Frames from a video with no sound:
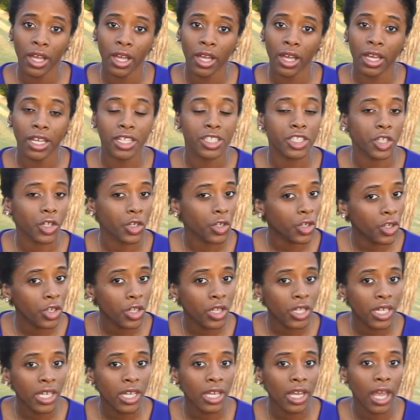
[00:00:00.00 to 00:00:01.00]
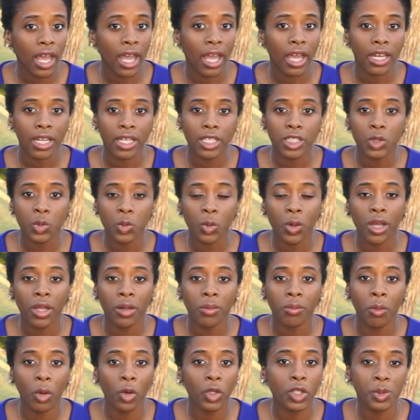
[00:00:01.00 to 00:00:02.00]
It's early and it's
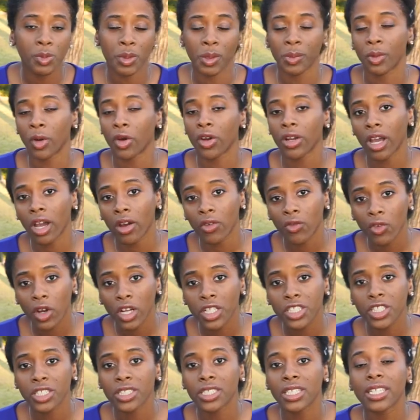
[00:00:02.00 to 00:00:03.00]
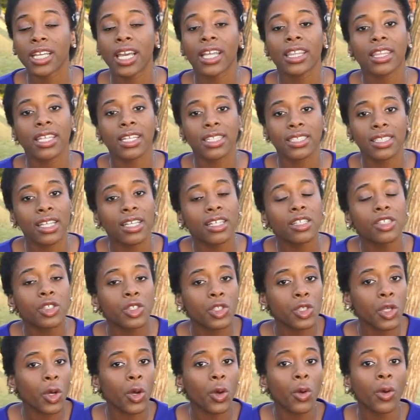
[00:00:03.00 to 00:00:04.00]
when most people are not rushing to get things in.
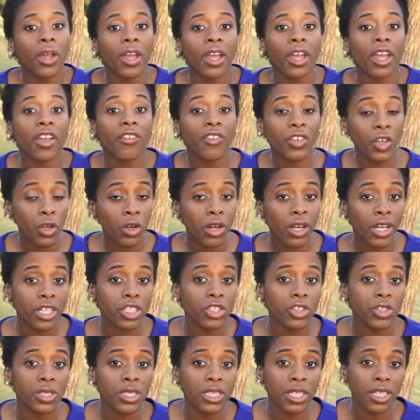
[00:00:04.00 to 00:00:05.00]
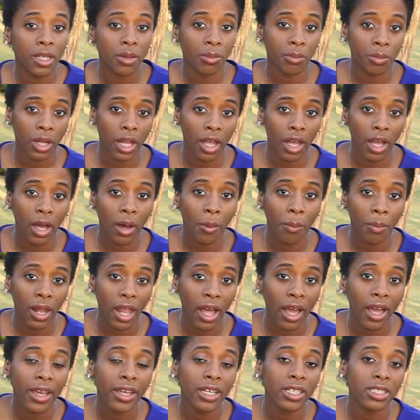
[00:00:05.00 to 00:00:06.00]
So if you're interested in
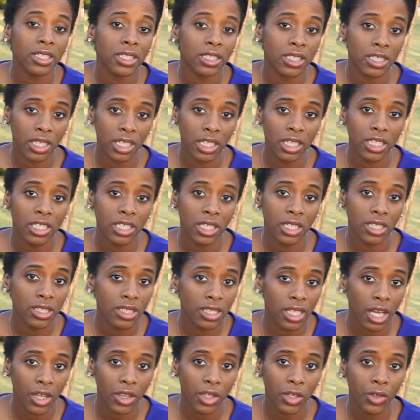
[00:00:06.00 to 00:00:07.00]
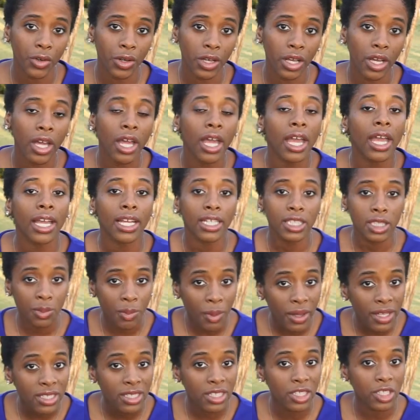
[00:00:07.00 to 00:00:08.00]
applying to teach in South Korea, it's
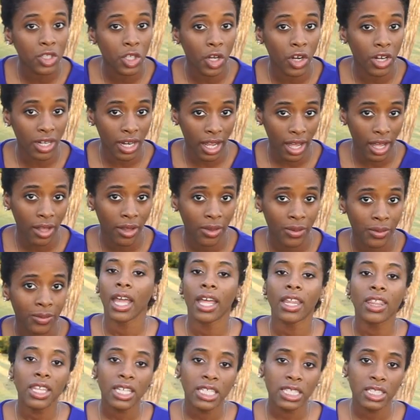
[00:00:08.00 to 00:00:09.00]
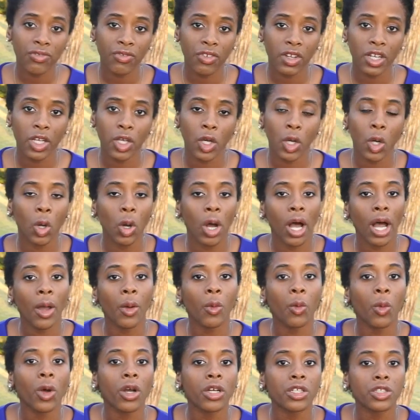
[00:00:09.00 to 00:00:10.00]
best to start now. In this video, I
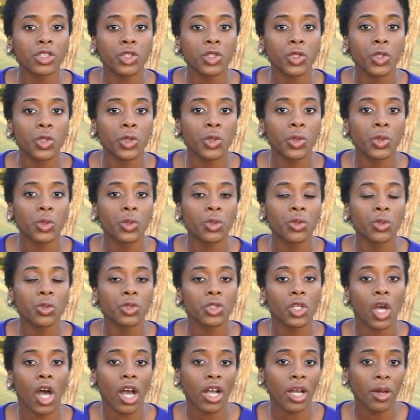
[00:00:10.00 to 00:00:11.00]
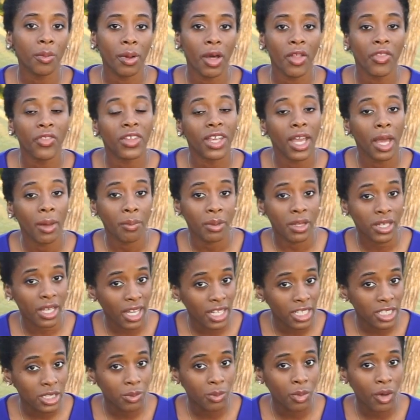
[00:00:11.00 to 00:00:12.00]
want to talk about the
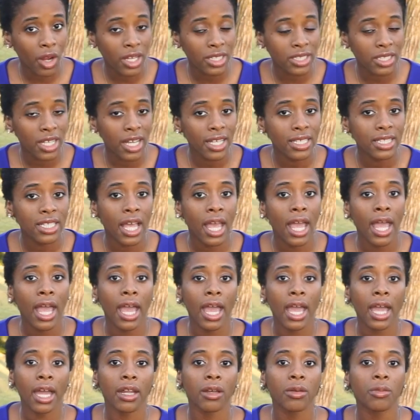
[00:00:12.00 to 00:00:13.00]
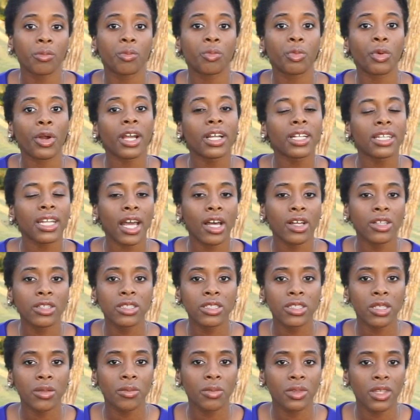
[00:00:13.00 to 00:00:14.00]
application process and break down
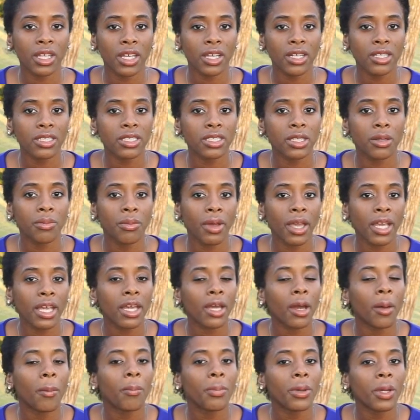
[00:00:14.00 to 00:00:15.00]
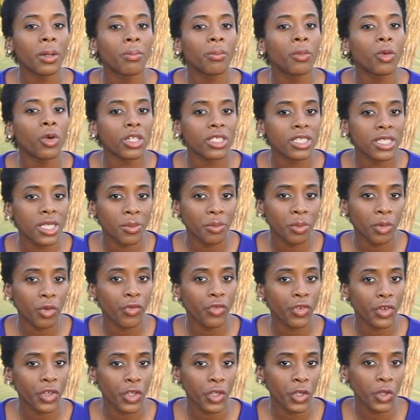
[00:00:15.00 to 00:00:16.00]
some things to make it a bit more simple
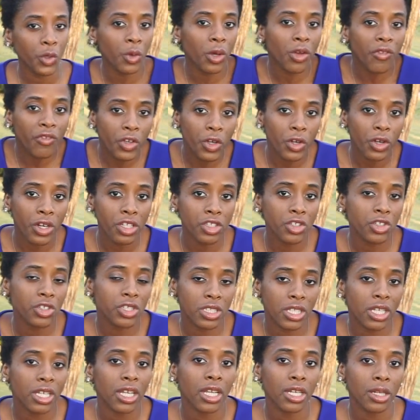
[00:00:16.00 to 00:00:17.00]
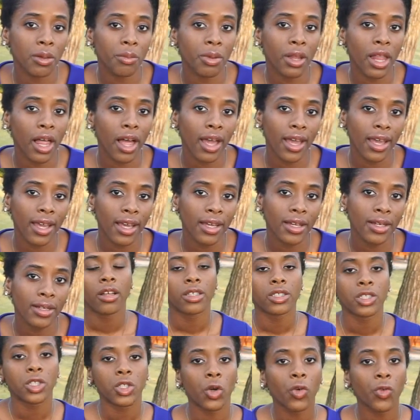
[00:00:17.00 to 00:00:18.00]
for you if you're interested in applying.
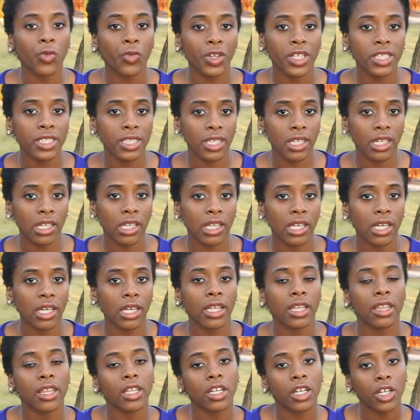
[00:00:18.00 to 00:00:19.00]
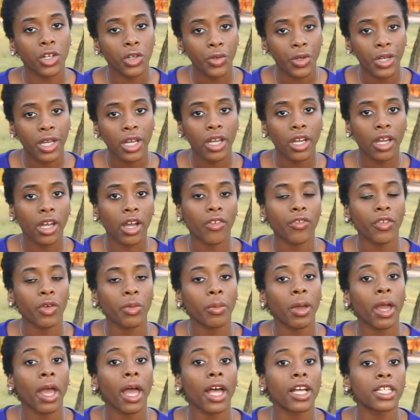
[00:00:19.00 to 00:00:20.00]
So recently, the Korean
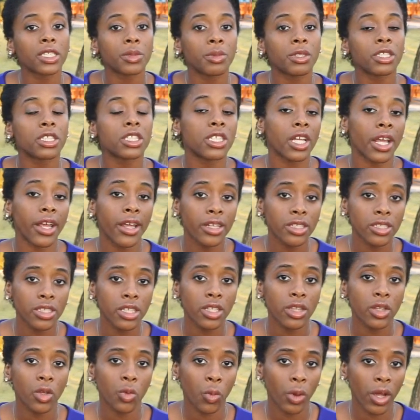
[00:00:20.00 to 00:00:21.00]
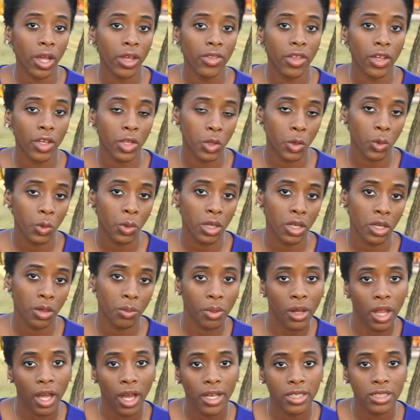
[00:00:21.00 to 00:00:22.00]
government has been changing the way that you can
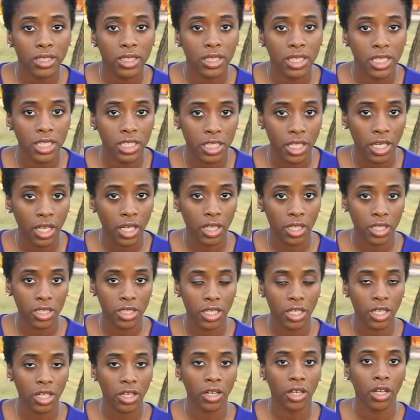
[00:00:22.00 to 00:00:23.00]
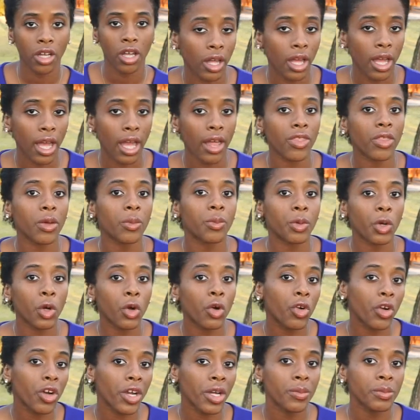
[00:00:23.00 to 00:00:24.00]
apply to teach English here. And the
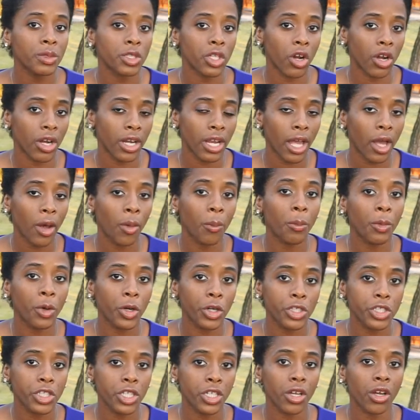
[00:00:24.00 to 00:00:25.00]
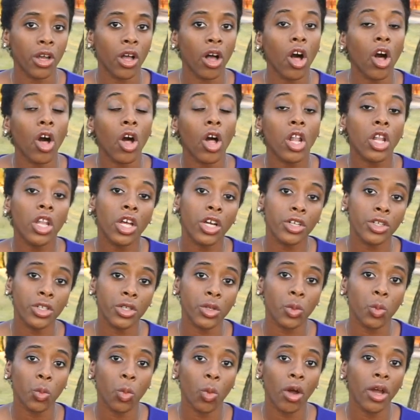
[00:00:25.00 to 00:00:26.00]
programs are now merging all
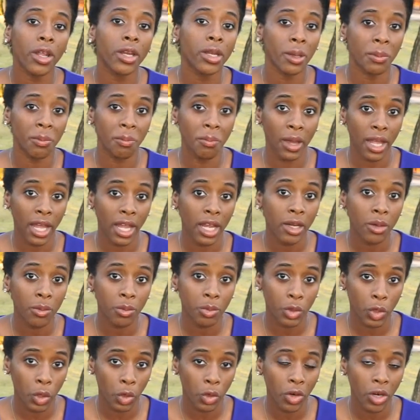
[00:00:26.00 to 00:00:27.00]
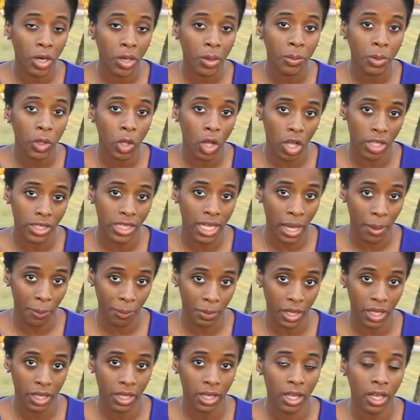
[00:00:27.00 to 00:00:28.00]
under one main program called EPIC.